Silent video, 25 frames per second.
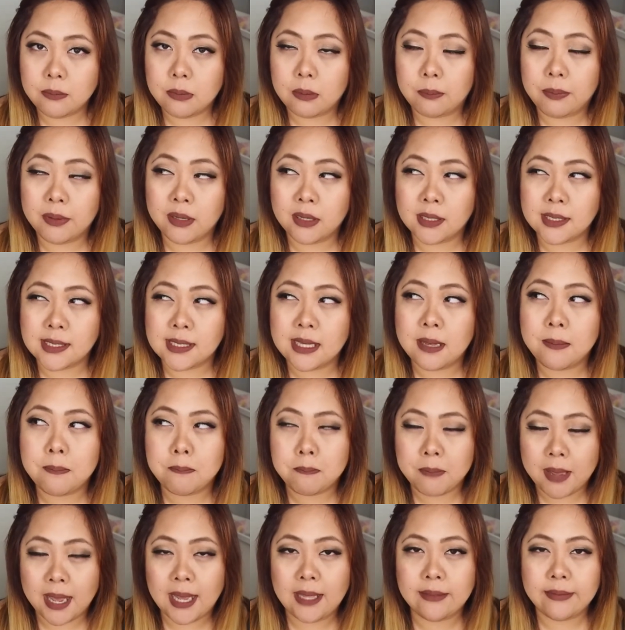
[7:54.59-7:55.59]
but because they're
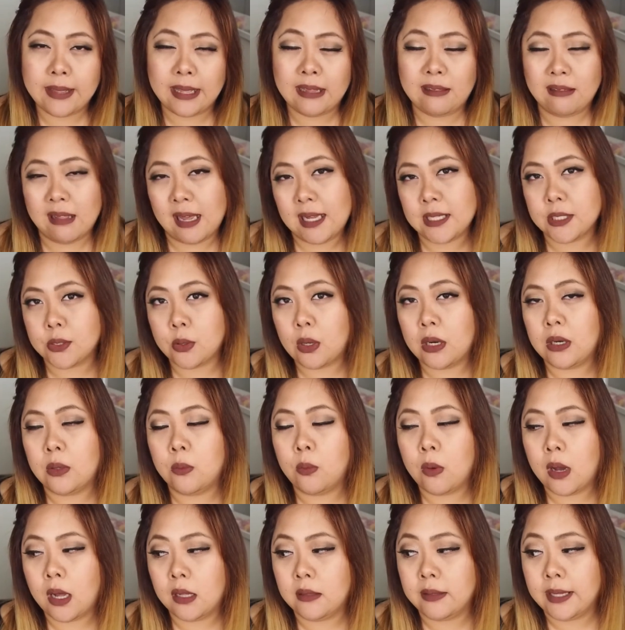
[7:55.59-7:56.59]
matte, they last quite a
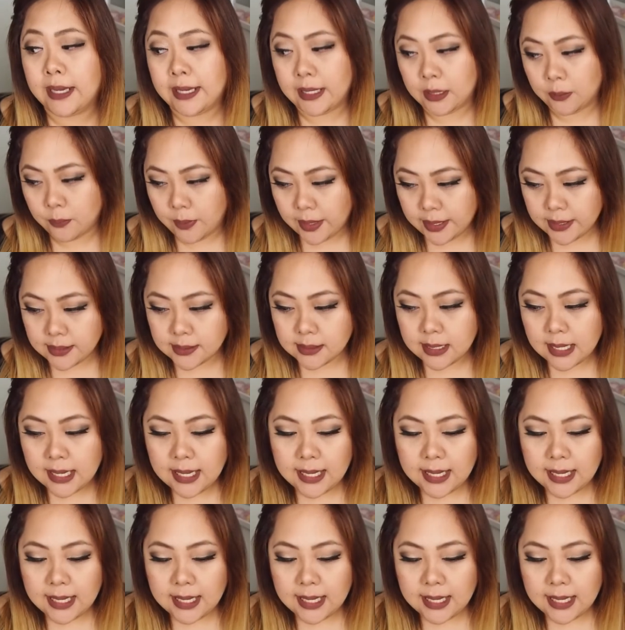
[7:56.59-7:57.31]
while anyways,